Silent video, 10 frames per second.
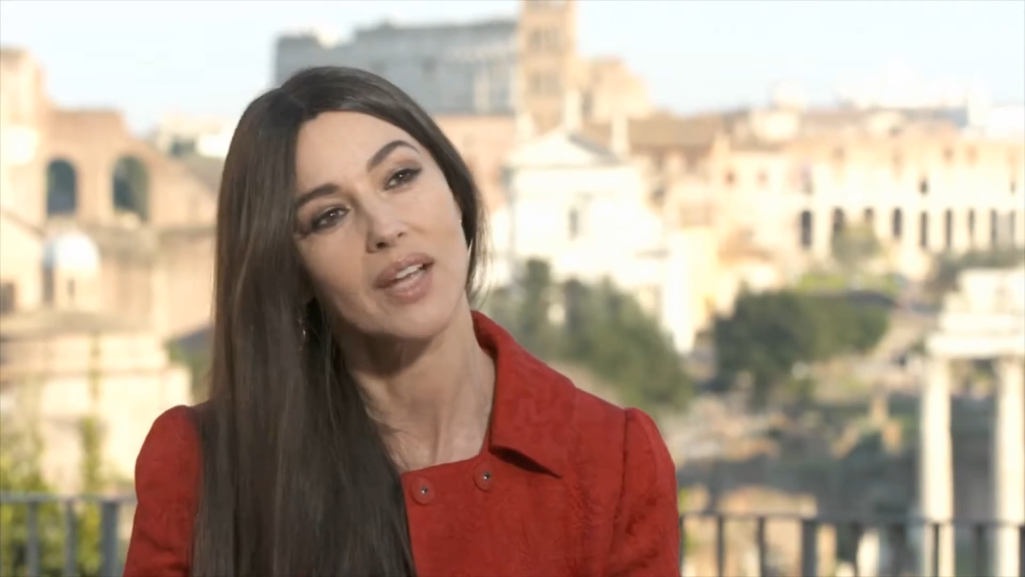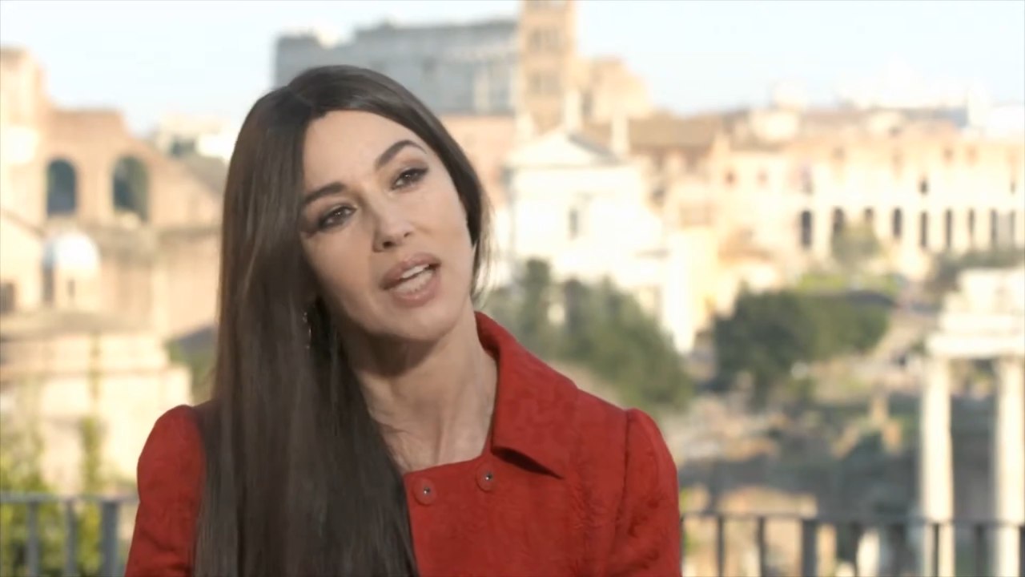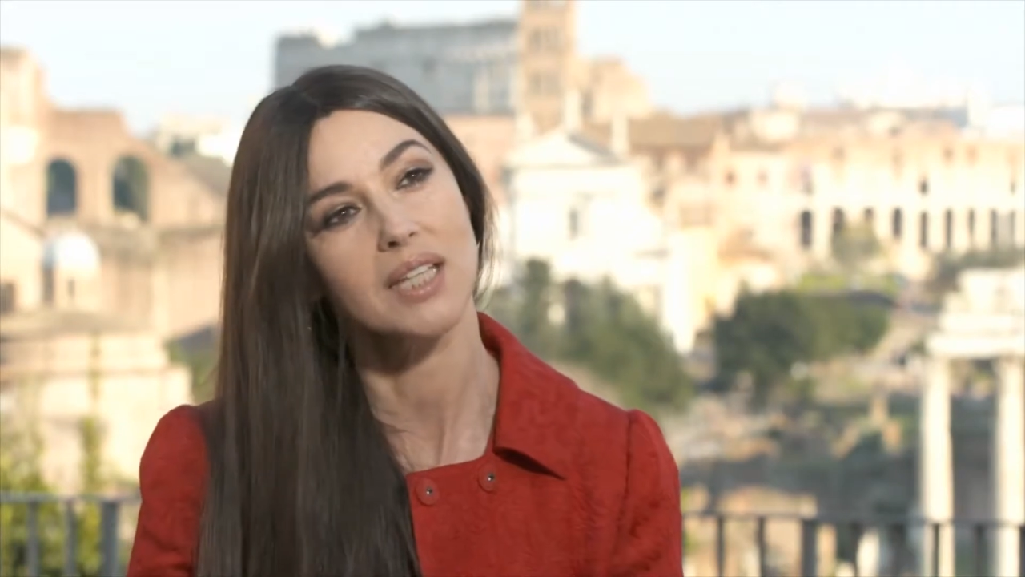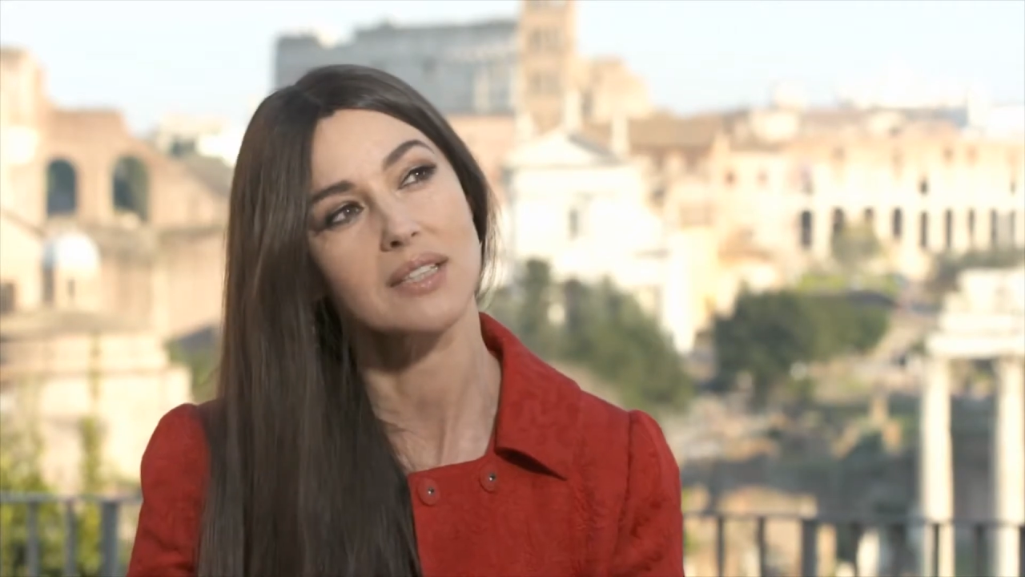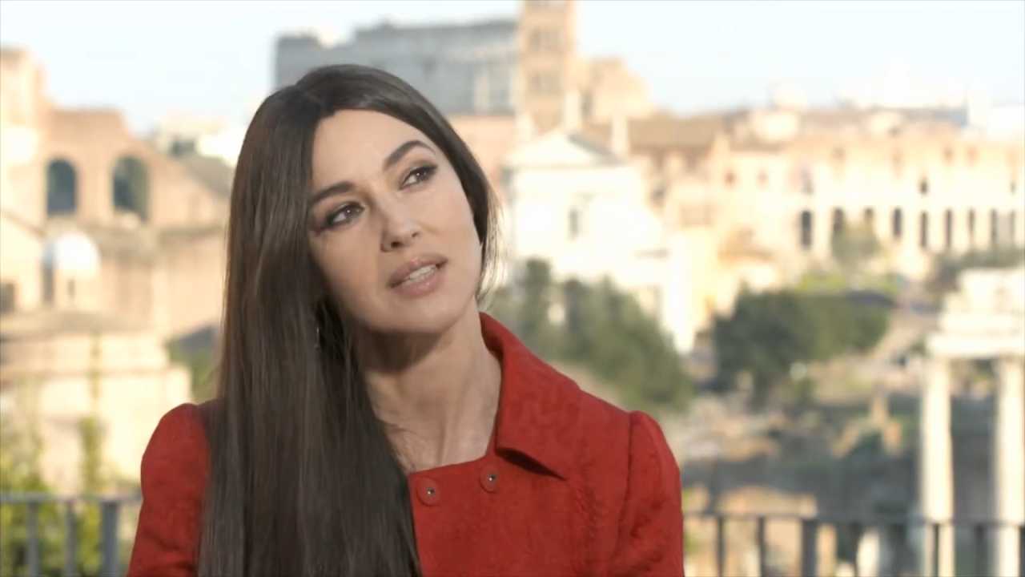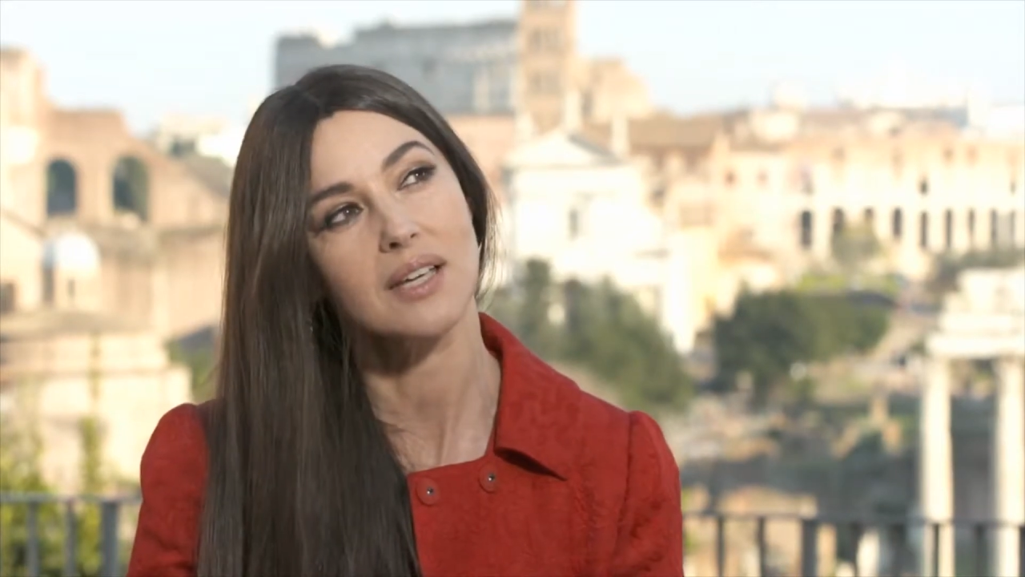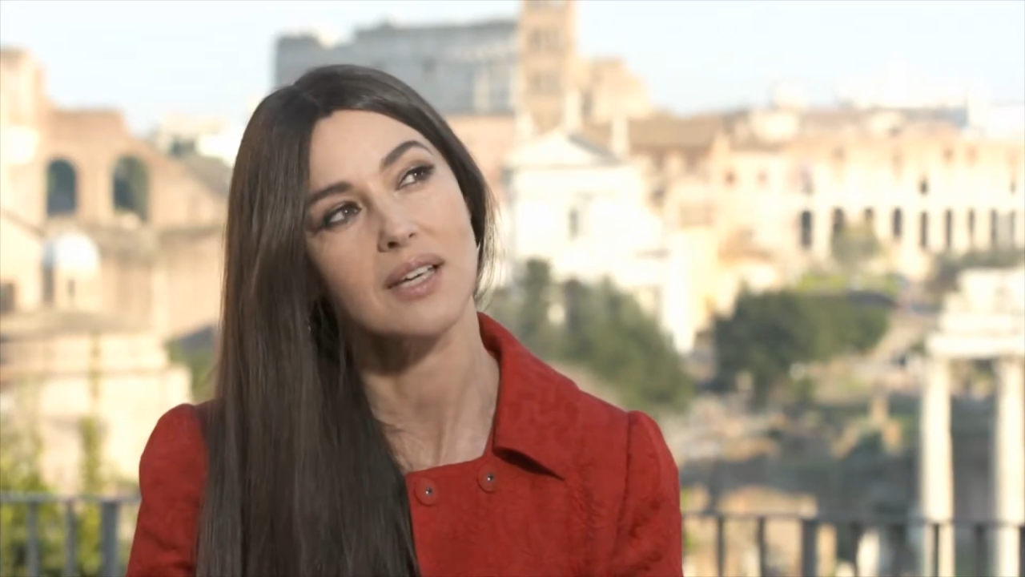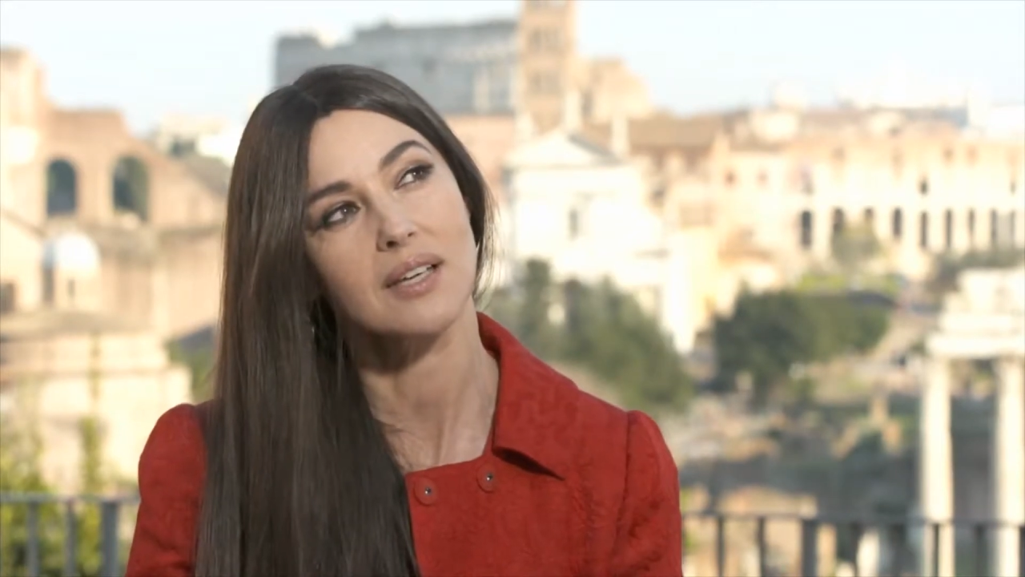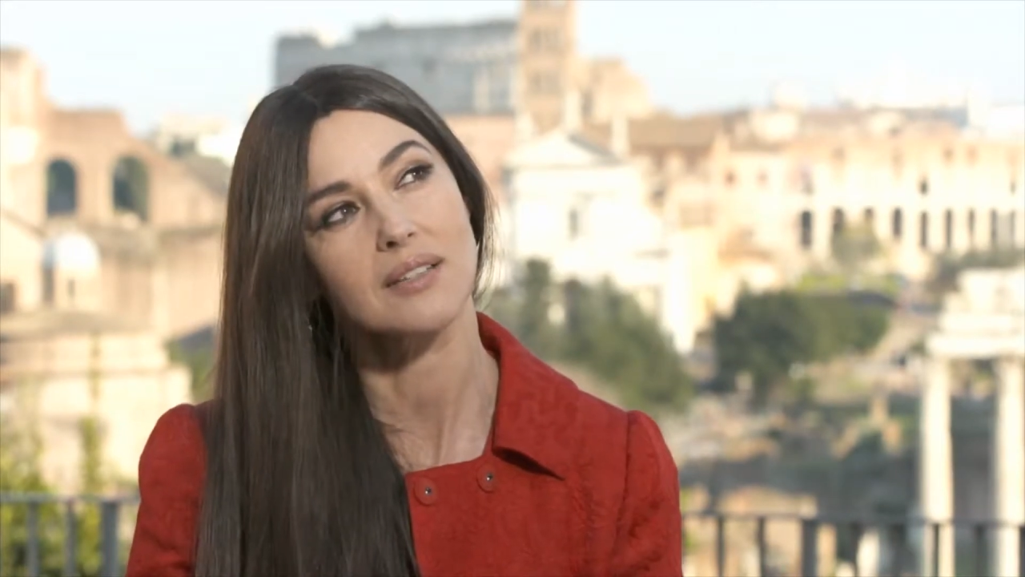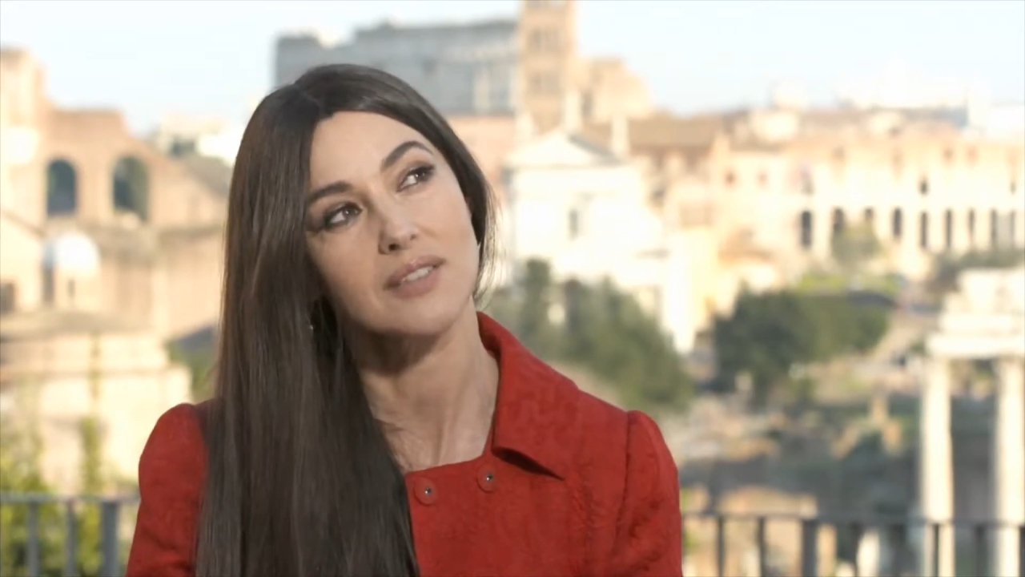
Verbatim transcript: And uh,